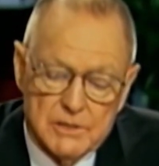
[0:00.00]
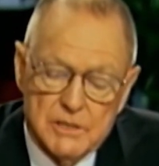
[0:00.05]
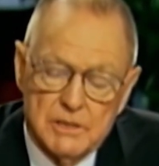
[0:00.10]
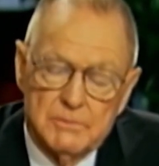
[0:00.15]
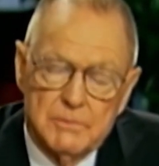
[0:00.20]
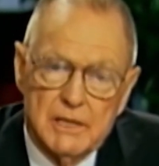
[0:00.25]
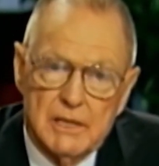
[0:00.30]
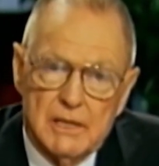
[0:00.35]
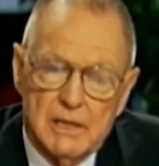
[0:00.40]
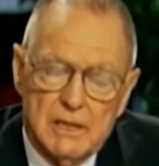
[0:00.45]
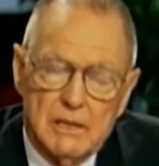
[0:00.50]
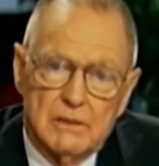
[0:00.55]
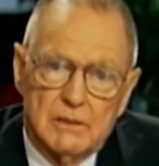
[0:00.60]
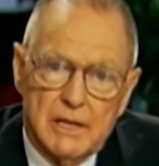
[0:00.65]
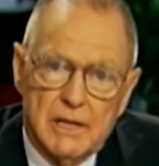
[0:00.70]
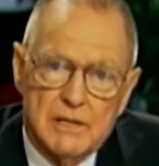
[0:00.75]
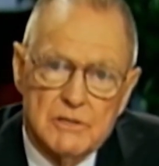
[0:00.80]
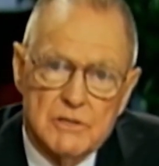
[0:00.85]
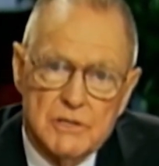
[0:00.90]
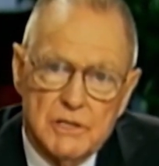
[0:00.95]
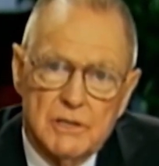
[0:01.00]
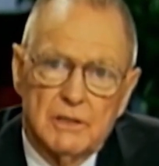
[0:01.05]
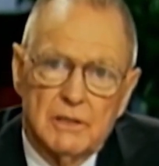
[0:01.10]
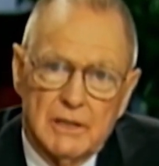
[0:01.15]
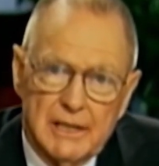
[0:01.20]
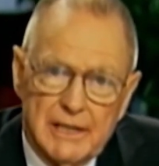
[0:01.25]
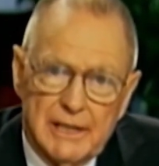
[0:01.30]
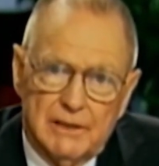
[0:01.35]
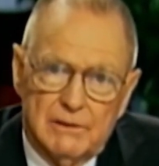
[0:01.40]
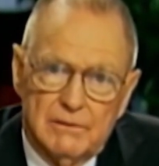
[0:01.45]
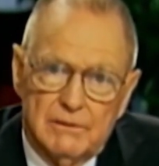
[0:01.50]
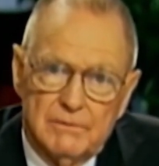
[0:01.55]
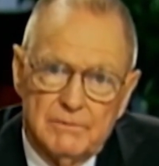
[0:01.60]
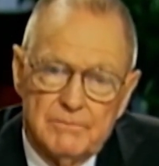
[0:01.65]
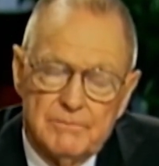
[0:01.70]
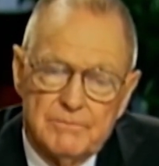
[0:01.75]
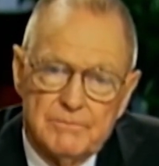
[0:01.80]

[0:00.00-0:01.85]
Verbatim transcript: she'll be healed and she'll live.